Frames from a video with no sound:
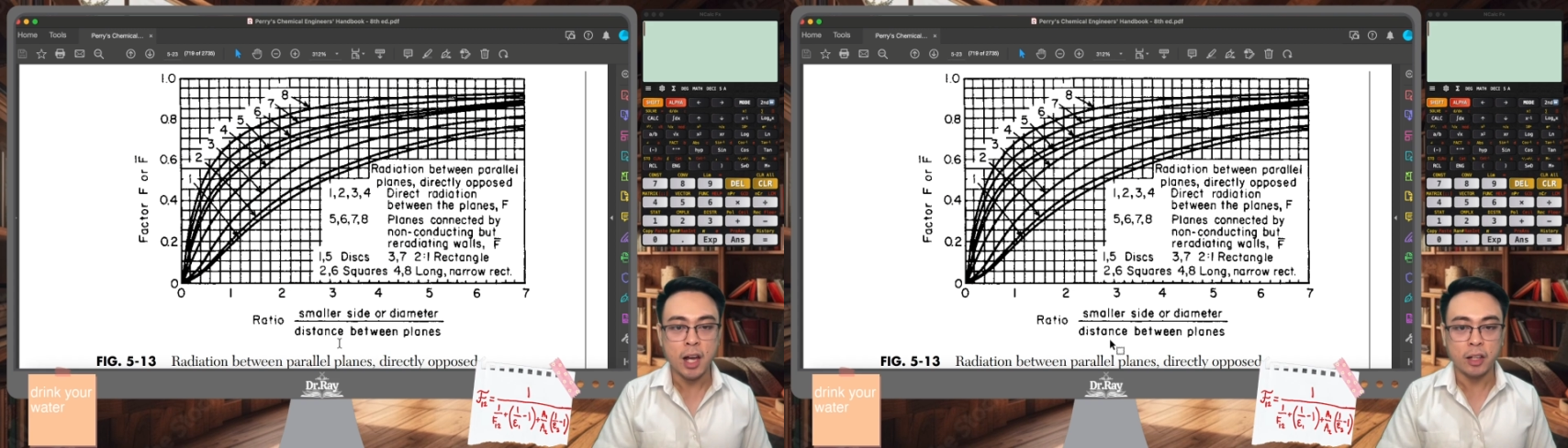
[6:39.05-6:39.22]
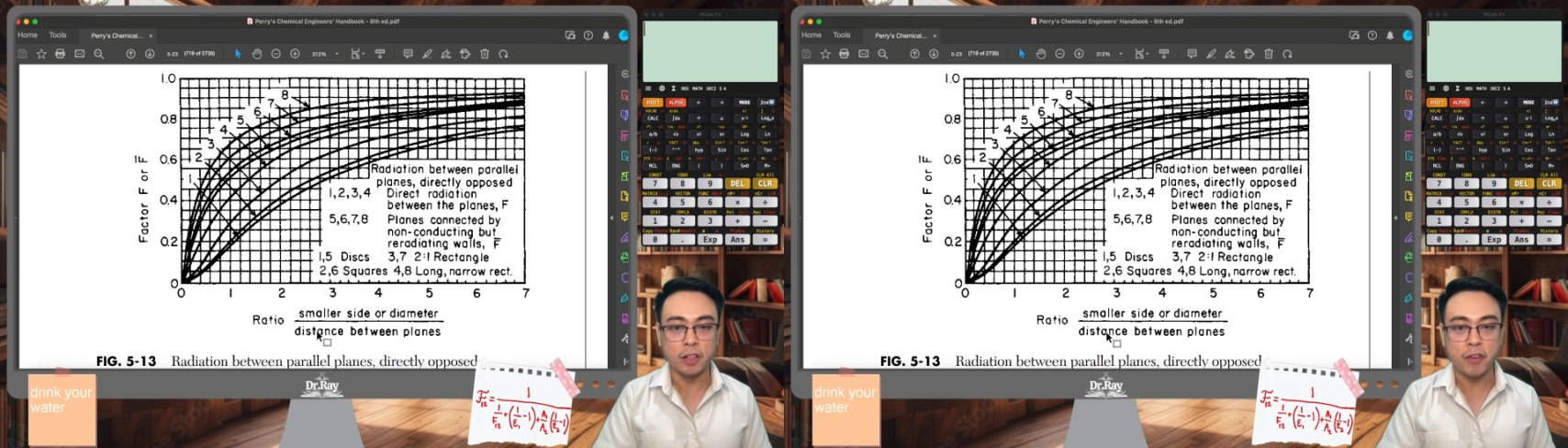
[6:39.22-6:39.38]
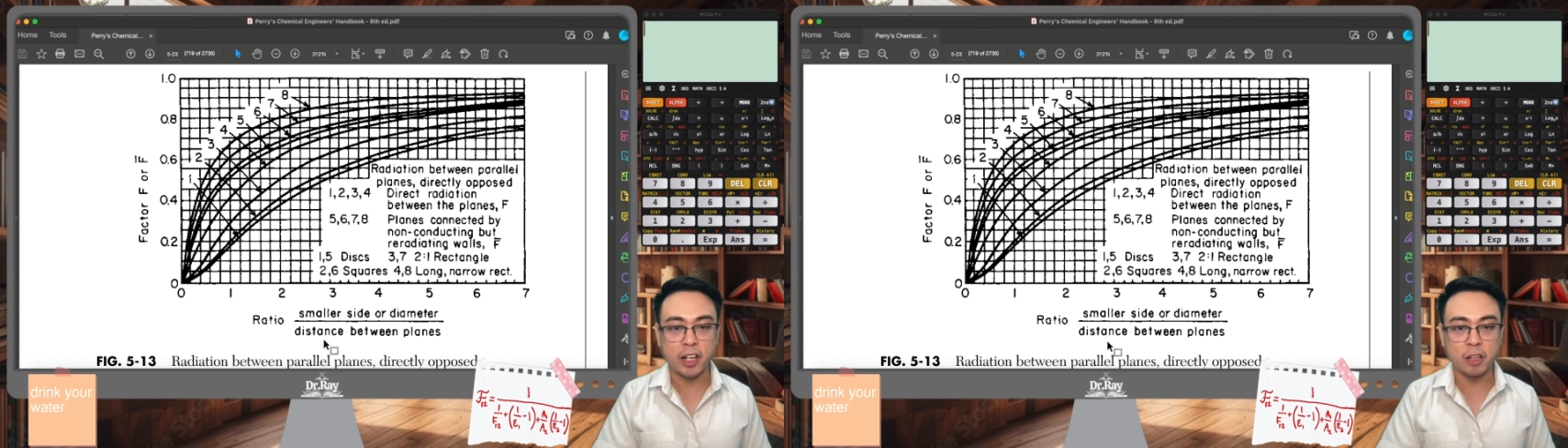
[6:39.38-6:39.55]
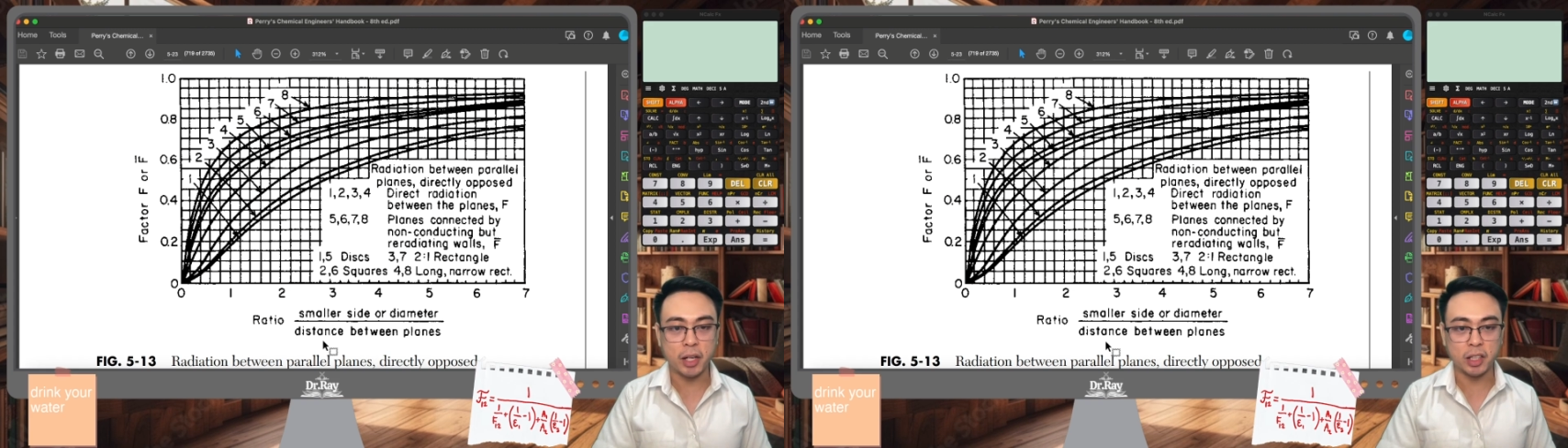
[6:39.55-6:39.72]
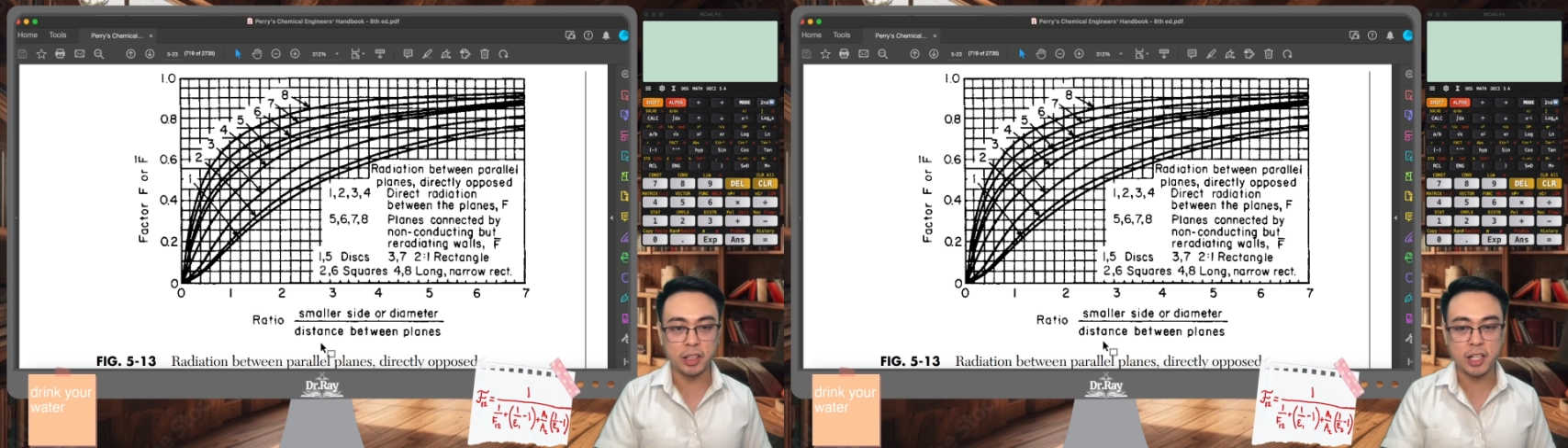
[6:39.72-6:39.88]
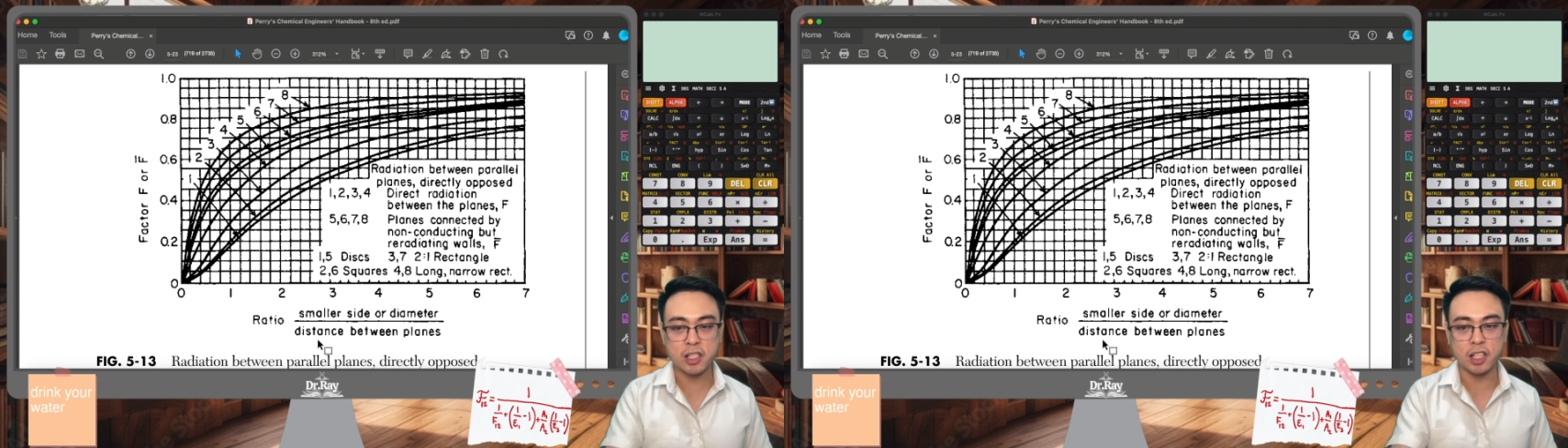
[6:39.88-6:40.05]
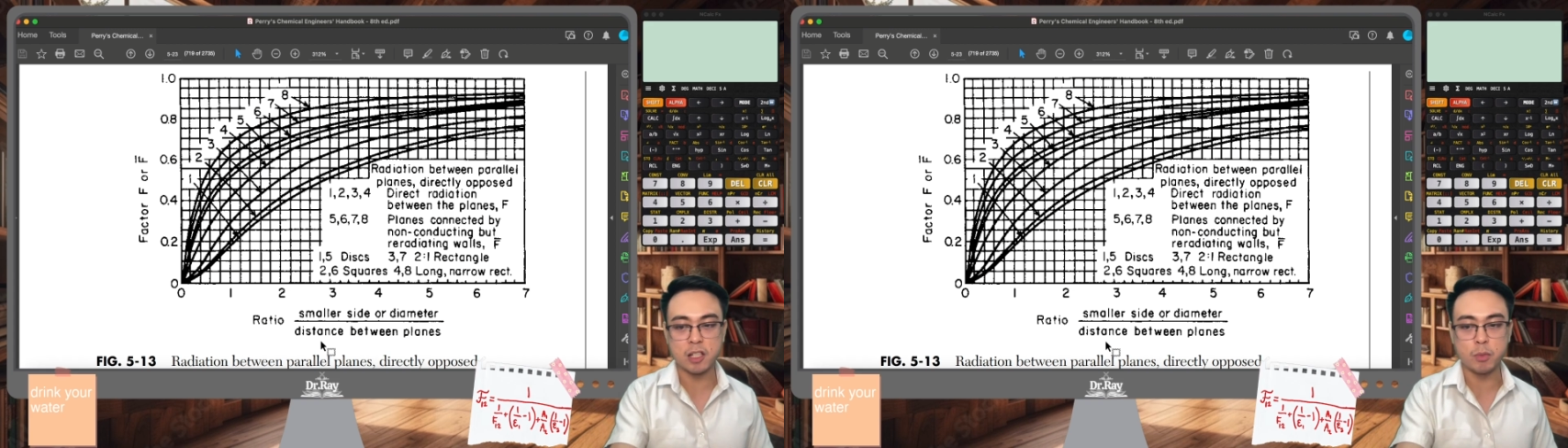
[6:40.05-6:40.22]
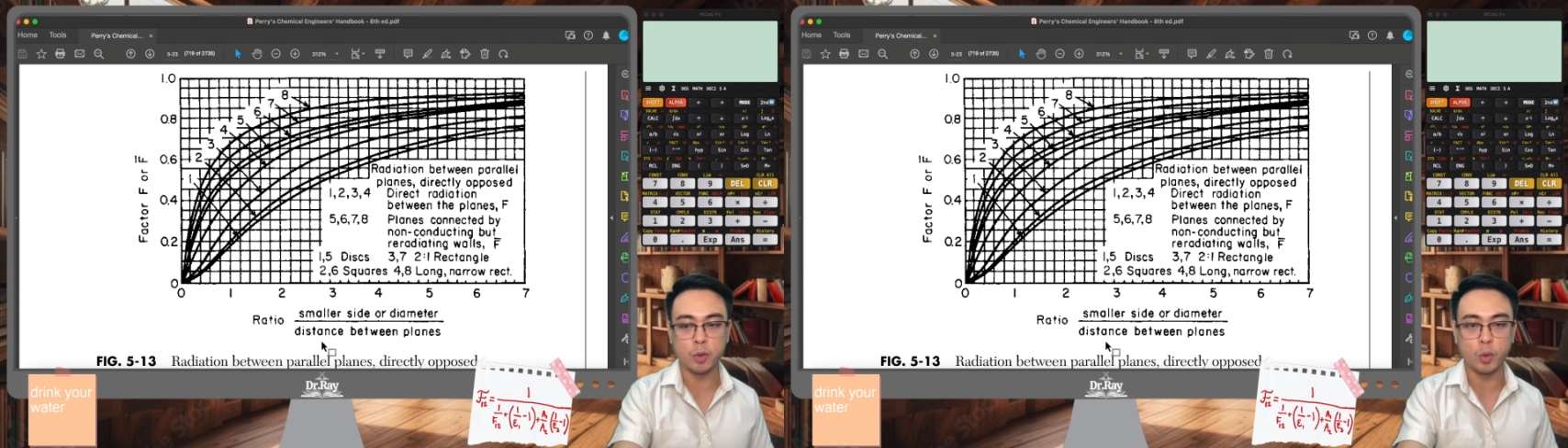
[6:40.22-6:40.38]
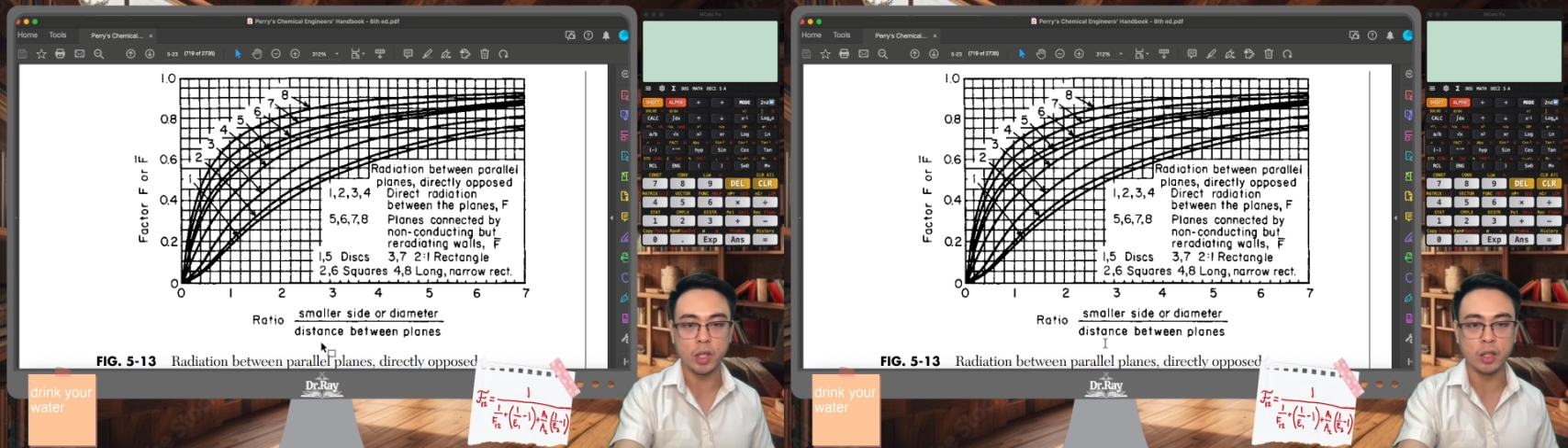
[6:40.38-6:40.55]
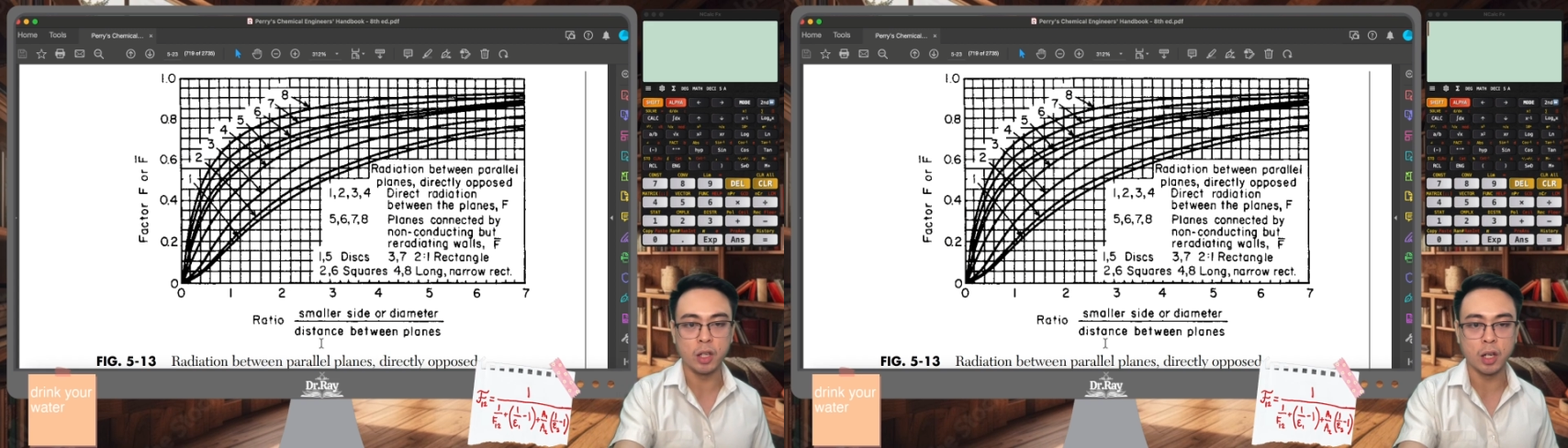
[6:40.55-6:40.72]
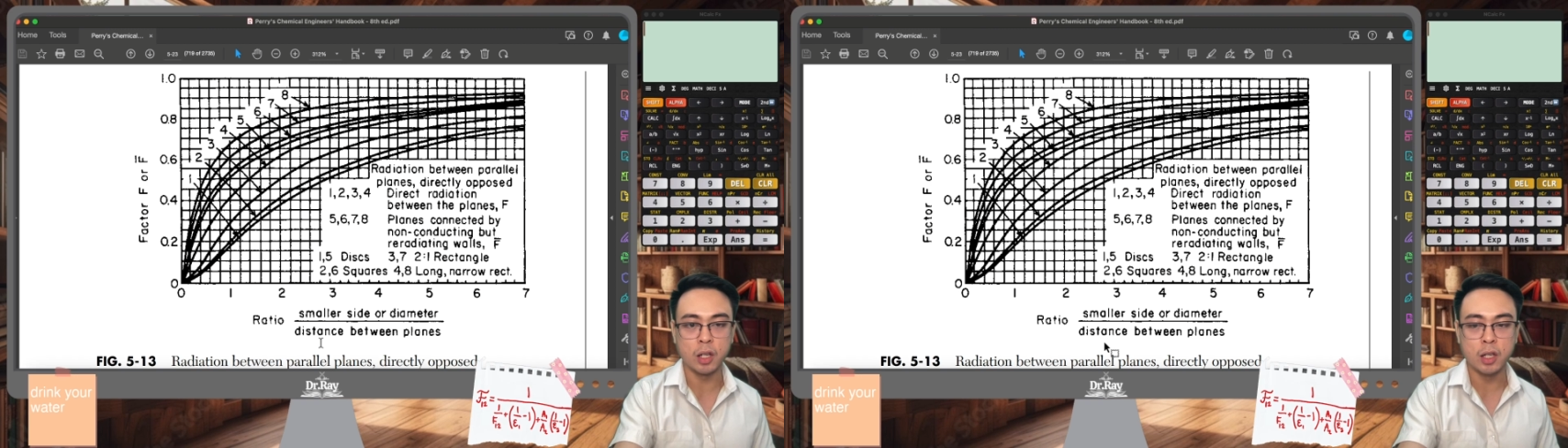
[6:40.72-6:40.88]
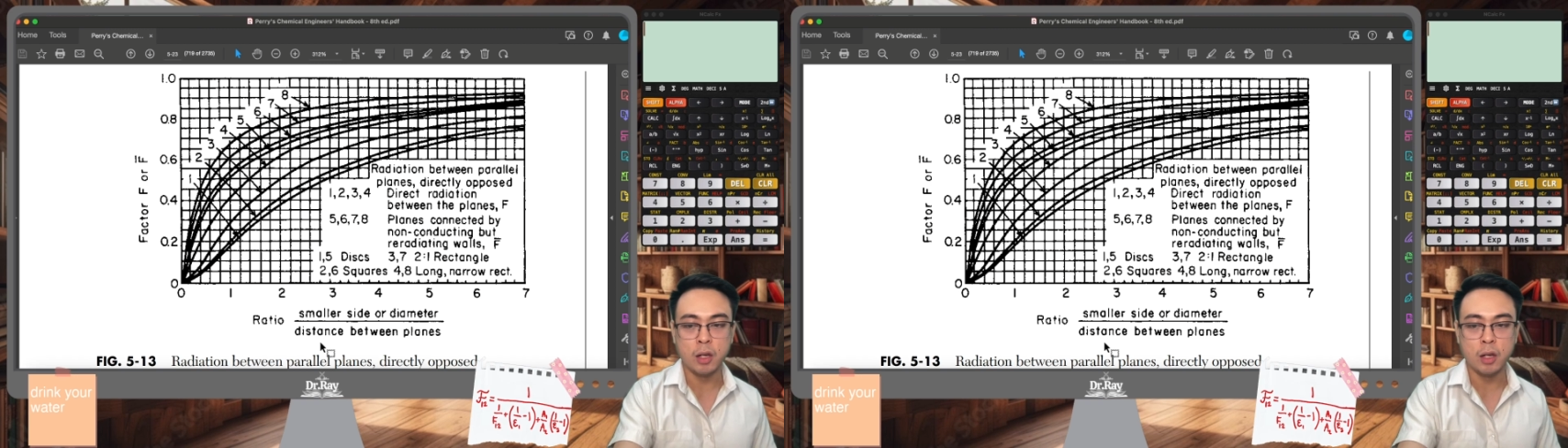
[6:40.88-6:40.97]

divided by the distance between the